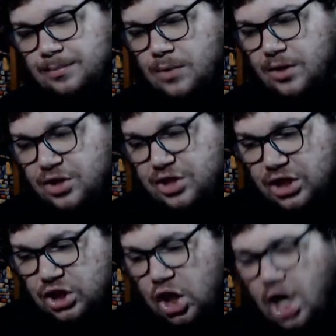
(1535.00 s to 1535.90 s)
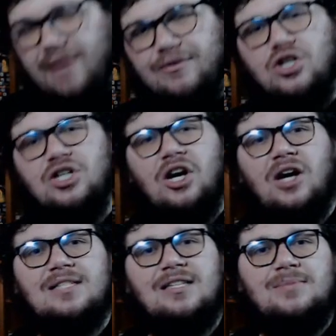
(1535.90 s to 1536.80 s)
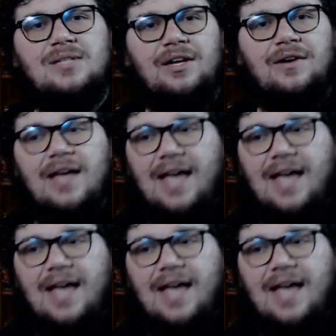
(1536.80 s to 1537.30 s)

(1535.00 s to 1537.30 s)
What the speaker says: There's a lot of good concepts here,